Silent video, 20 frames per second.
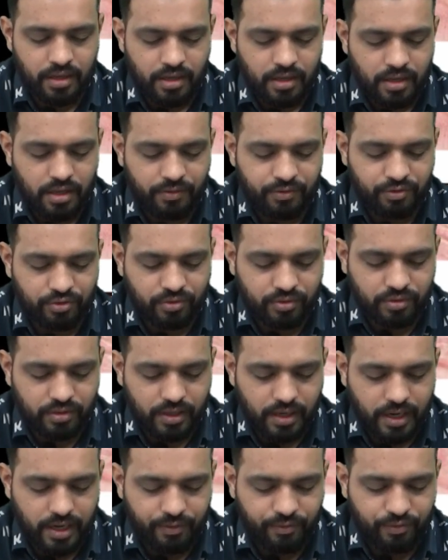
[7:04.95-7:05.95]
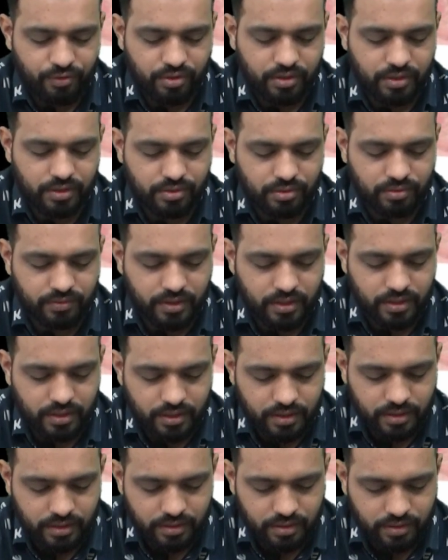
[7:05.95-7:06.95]
If I focus over
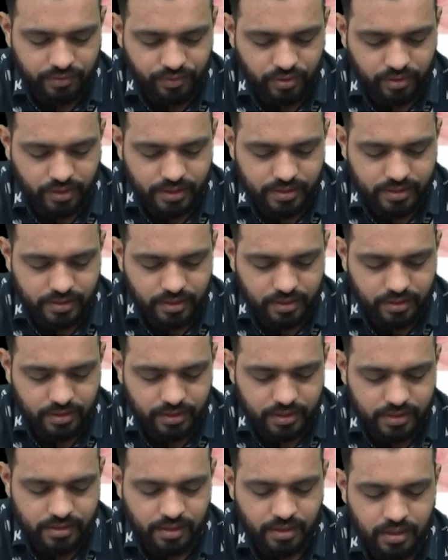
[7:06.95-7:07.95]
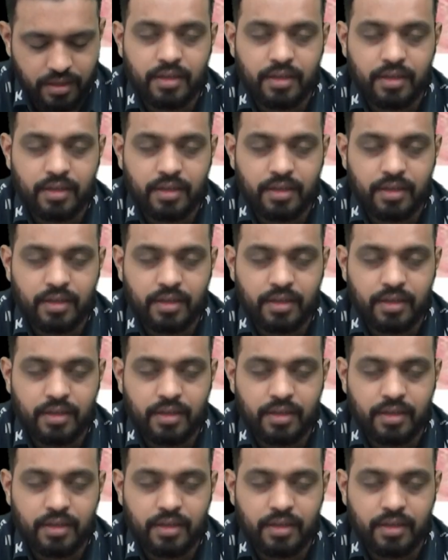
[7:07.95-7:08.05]
here, if you can see this